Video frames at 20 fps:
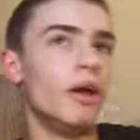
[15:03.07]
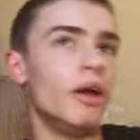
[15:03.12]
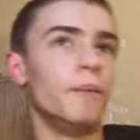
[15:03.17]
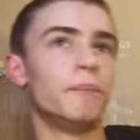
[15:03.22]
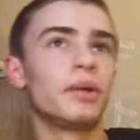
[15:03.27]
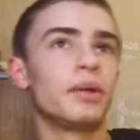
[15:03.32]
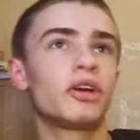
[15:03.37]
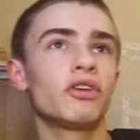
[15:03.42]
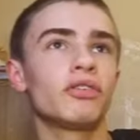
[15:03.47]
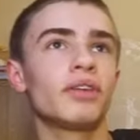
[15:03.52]

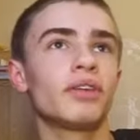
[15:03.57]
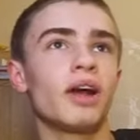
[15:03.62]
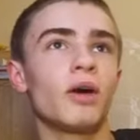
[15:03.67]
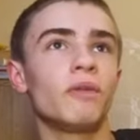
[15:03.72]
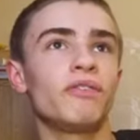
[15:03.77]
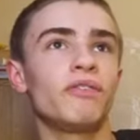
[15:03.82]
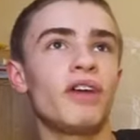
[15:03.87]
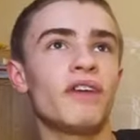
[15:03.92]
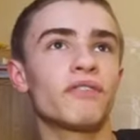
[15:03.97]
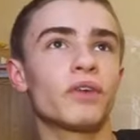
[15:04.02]
because now
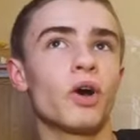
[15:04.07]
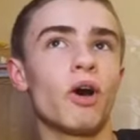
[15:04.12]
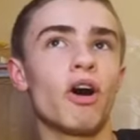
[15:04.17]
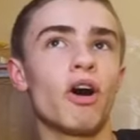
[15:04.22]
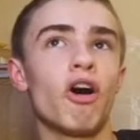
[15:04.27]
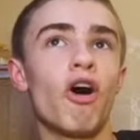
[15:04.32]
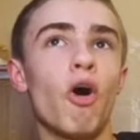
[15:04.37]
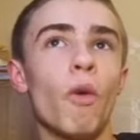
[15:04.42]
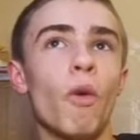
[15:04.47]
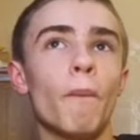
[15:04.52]
they've got
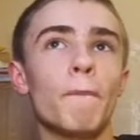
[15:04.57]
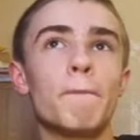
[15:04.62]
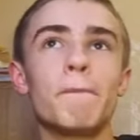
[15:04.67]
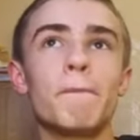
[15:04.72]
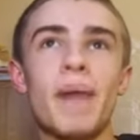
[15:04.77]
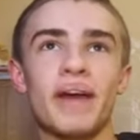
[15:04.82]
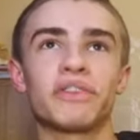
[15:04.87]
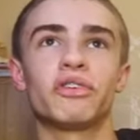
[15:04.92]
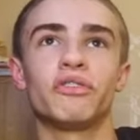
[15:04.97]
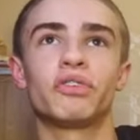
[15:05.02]
a whole
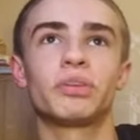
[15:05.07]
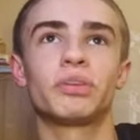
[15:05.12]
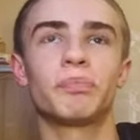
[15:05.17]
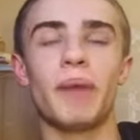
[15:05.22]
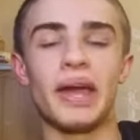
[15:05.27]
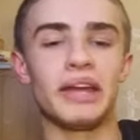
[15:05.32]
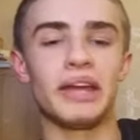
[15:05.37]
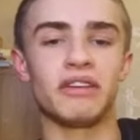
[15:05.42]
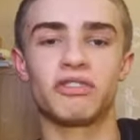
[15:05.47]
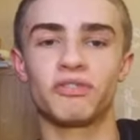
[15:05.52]
massive
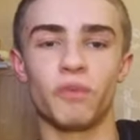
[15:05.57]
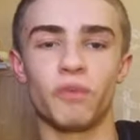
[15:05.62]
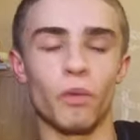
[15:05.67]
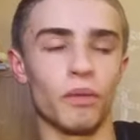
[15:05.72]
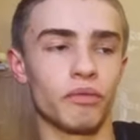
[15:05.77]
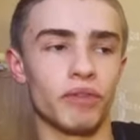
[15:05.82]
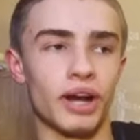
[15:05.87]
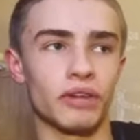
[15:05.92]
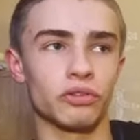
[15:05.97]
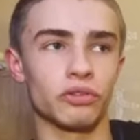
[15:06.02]
space for
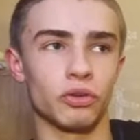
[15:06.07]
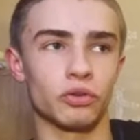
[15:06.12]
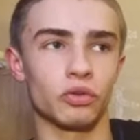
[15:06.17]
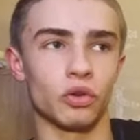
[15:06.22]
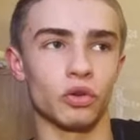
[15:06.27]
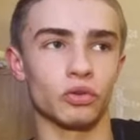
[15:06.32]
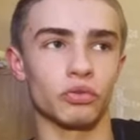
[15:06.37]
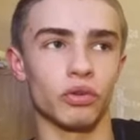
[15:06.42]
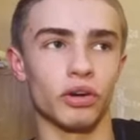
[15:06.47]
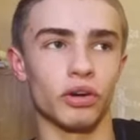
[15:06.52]
a retro
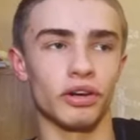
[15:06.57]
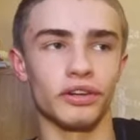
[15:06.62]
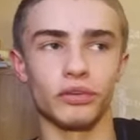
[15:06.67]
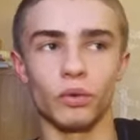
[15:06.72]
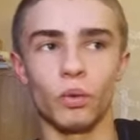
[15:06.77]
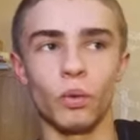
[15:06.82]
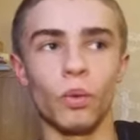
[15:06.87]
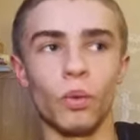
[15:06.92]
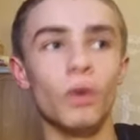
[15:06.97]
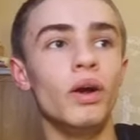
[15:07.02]
squad ride
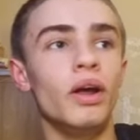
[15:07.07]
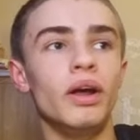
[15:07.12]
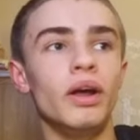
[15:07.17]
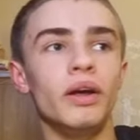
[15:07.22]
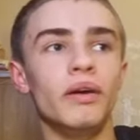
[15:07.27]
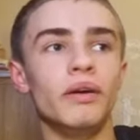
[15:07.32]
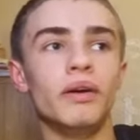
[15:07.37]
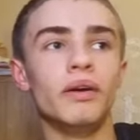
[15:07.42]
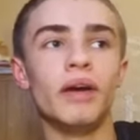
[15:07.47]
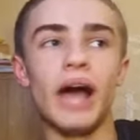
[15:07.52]
or
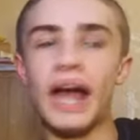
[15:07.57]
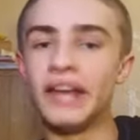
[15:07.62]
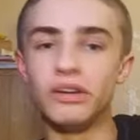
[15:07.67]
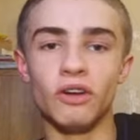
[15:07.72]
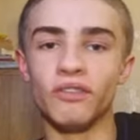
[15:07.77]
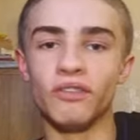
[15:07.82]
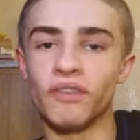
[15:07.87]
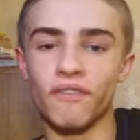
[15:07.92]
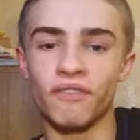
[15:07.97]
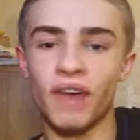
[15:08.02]

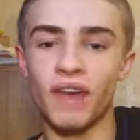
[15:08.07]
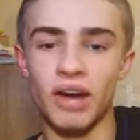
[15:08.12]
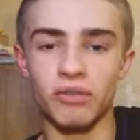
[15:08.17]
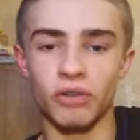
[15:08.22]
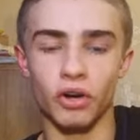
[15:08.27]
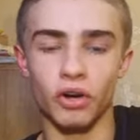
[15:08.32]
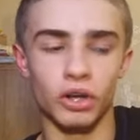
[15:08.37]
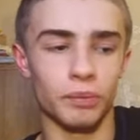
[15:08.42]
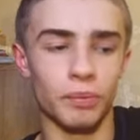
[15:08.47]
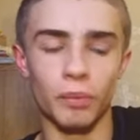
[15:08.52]
another flat
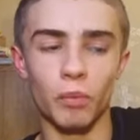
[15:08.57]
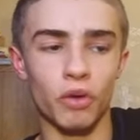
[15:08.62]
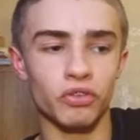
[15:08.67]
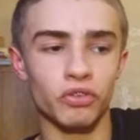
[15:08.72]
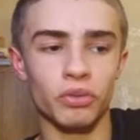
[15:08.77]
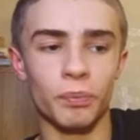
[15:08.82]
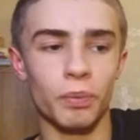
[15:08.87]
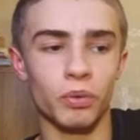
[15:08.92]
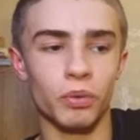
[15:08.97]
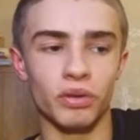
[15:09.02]
ride. But
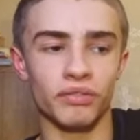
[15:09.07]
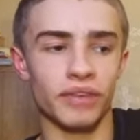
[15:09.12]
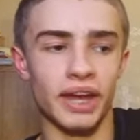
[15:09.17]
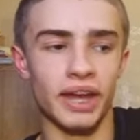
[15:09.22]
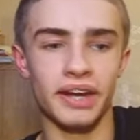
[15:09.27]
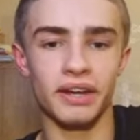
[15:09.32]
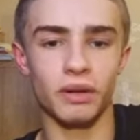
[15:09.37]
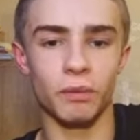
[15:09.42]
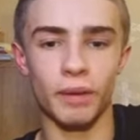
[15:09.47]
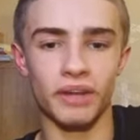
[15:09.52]
what's the point of
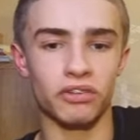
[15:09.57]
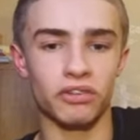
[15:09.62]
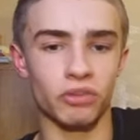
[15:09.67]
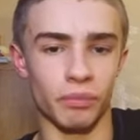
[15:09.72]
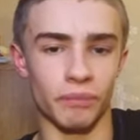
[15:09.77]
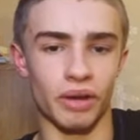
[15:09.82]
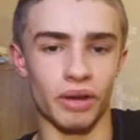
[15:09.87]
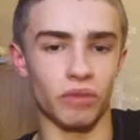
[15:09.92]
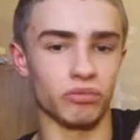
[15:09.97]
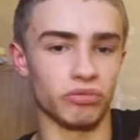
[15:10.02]
taking away
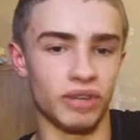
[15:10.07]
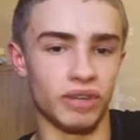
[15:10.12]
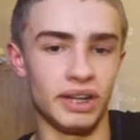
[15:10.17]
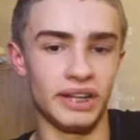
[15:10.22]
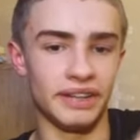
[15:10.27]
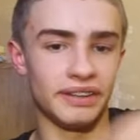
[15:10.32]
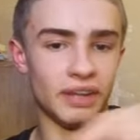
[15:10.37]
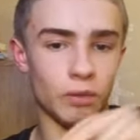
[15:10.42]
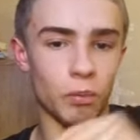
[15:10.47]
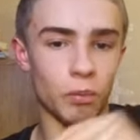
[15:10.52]
something that
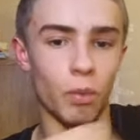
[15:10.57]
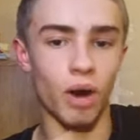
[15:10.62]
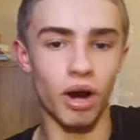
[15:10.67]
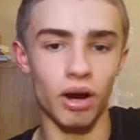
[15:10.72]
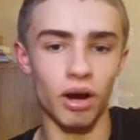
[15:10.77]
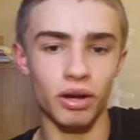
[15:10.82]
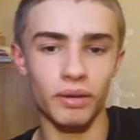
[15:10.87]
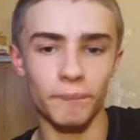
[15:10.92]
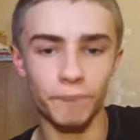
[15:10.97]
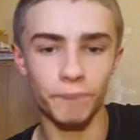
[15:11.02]
really did
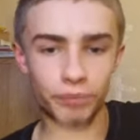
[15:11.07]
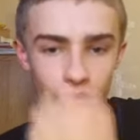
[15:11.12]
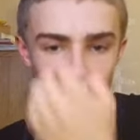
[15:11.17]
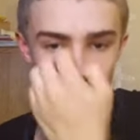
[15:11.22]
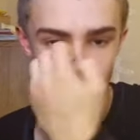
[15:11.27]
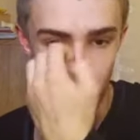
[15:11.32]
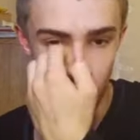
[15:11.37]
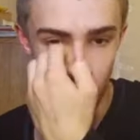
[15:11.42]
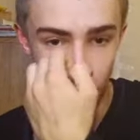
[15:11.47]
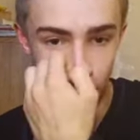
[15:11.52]
work?
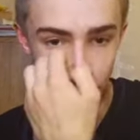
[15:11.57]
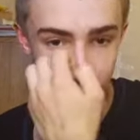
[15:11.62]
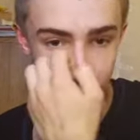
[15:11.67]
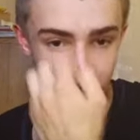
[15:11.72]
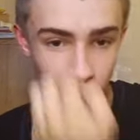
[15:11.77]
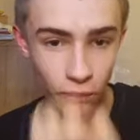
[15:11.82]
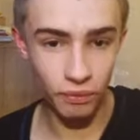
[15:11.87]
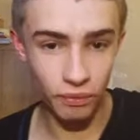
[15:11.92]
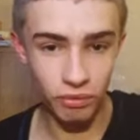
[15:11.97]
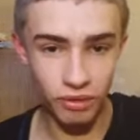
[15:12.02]

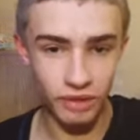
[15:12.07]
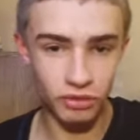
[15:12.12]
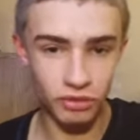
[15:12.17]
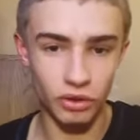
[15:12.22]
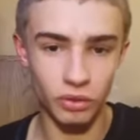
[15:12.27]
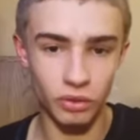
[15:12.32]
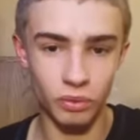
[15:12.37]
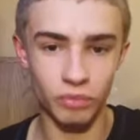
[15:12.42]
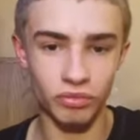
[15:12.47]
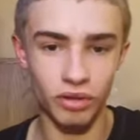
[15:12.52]
Did all the
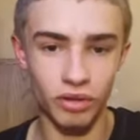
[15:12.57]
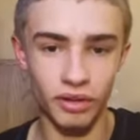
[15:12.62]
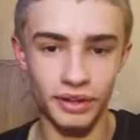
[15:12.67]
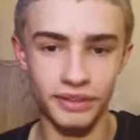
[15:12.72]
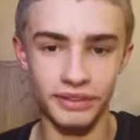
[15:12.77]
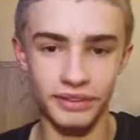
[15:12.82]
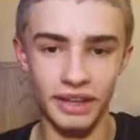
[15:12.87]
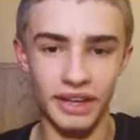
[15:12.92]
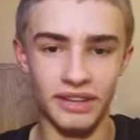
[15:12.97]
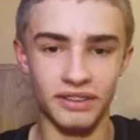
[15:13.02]
retro
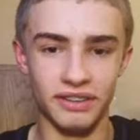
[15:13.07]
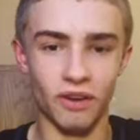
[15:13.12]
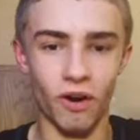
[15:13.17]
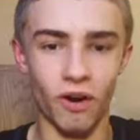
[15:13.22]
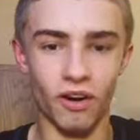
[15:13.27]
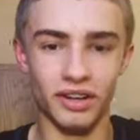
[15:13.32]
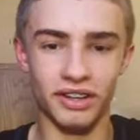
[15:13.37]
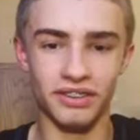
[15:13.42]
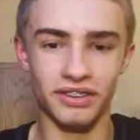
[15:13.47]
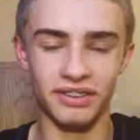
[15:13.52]
rides in
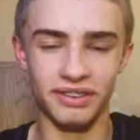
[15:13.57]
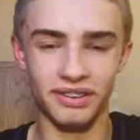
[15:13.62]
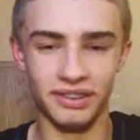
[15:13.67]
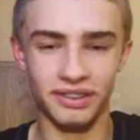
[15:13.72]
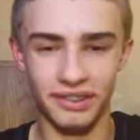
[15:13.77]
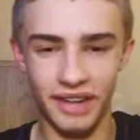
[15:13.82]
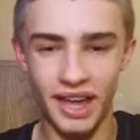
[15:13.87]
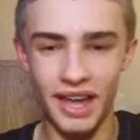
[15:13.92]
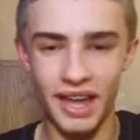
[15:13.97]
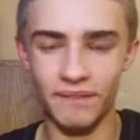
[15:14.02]
Darkest
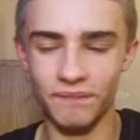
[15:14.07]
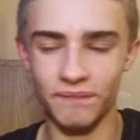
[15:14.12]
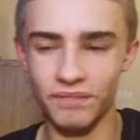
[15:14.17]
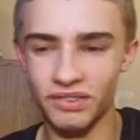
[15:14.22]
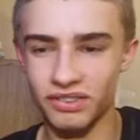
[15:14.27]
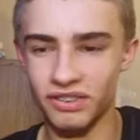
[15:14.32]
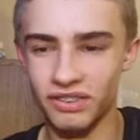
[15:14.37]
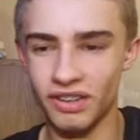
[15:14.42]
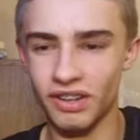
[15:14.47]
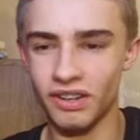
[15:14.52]

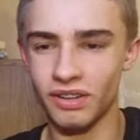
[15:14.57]
Depths?